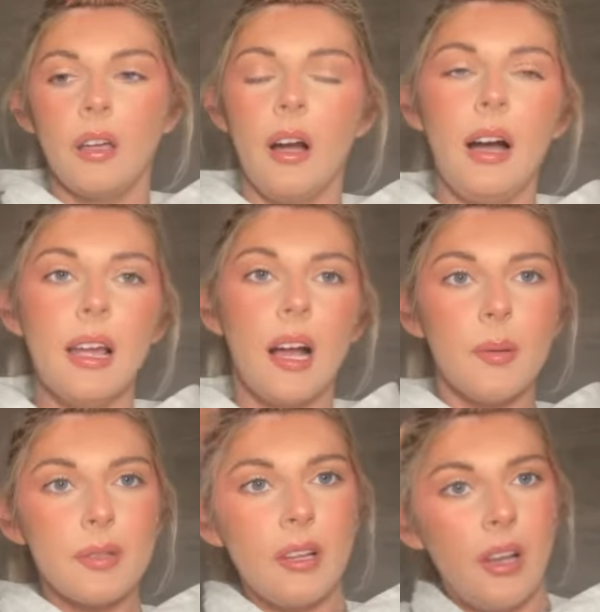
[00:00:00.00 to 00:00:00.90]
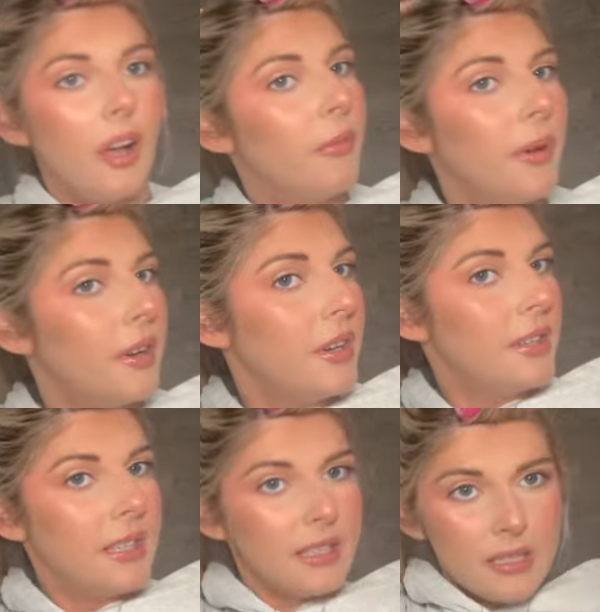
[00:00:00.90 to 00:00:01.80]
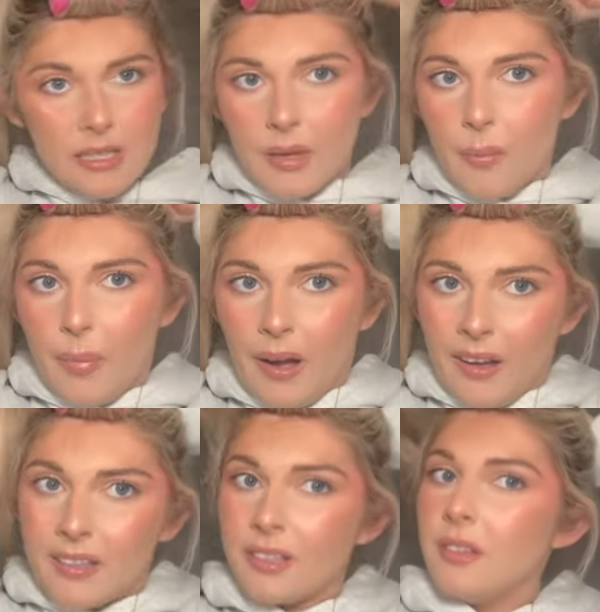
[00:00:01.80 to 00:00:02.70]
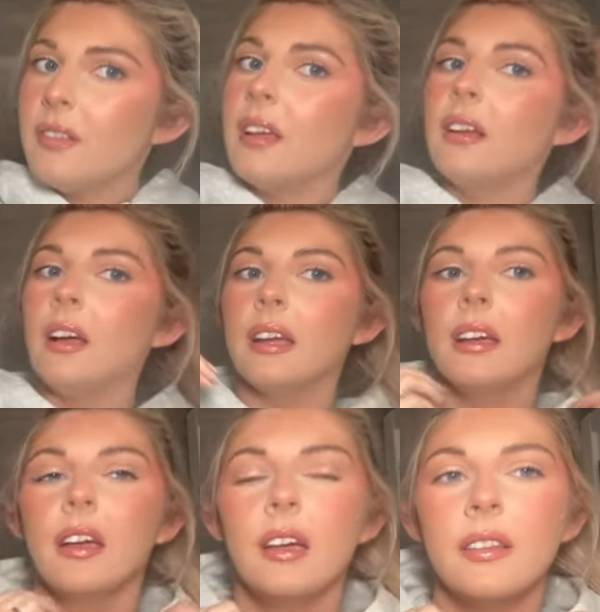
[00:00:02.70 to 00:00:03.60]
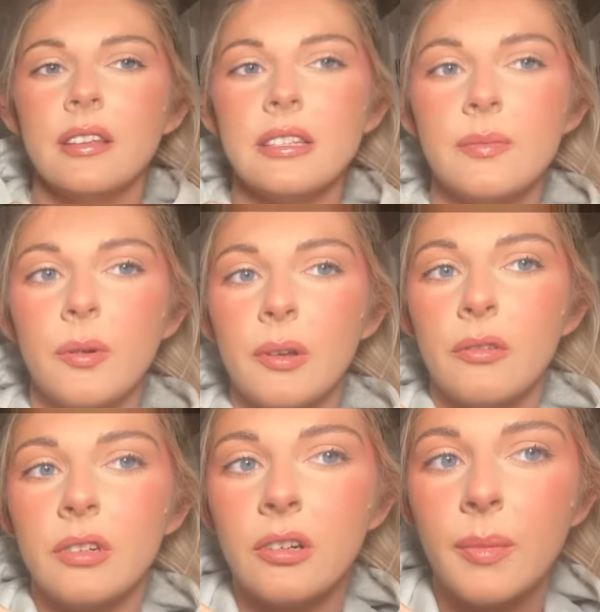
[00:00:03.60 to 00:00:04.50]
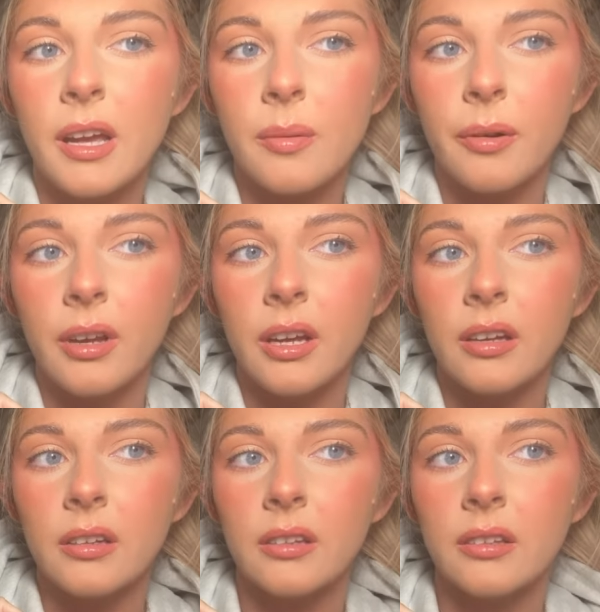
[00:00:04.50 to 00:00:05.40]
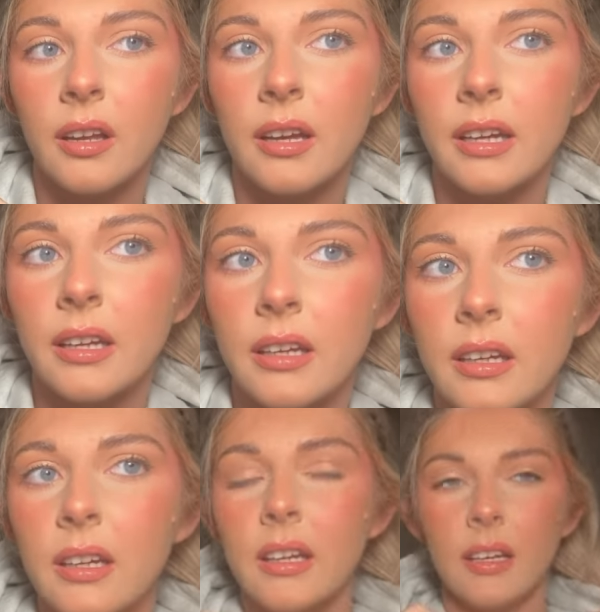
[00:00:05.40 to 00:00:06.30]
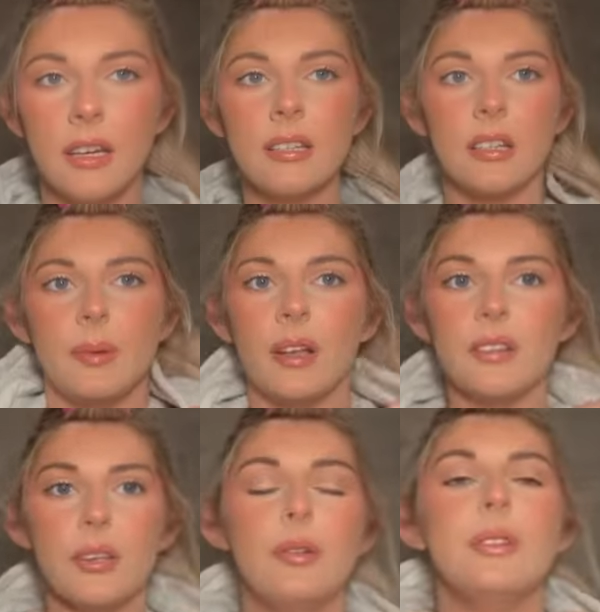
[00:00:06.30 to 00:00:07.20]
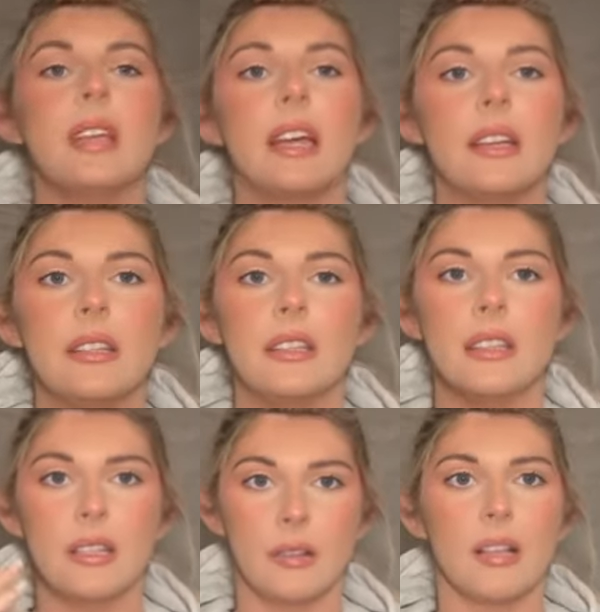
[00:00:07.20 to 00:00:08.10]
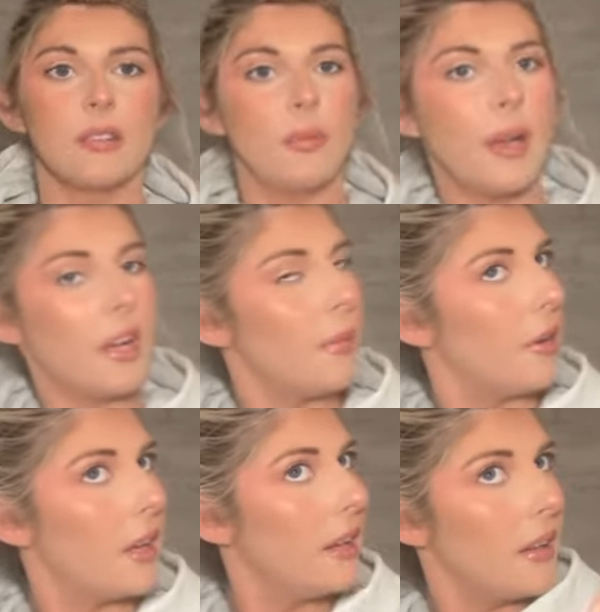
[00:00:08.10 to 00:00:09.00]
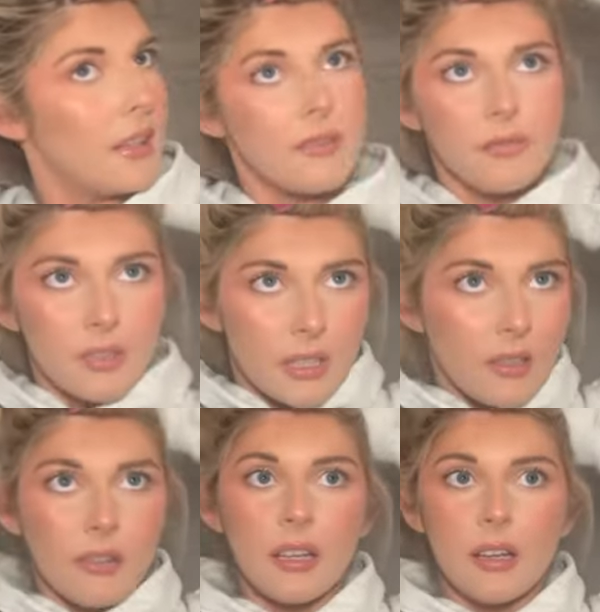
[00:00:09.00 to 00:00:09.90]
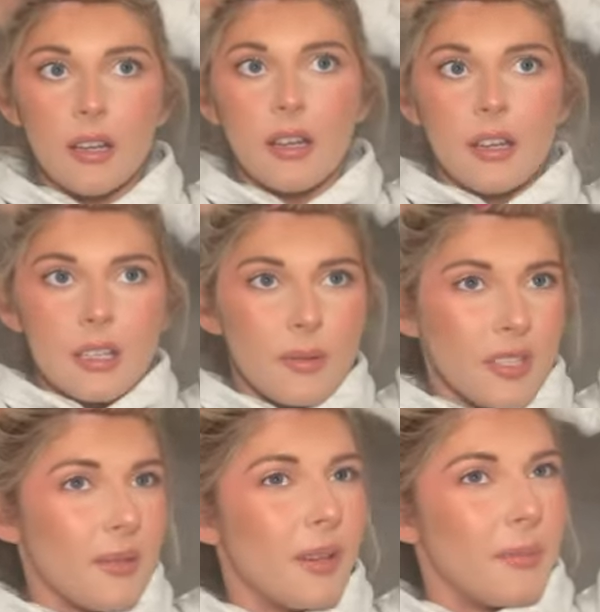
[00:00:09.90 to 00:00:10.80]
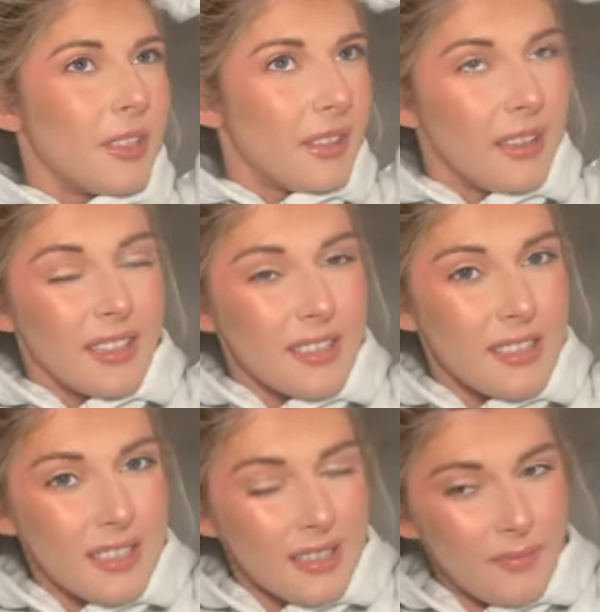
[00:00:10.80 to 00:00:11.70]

I absolutely love wearing hoodies, but don't you think like this has probably already got makeup on it? Like, it's gonna be like 2 seconds until that's got makeup on it. Like, it's really annoying, especially when I'm doing this.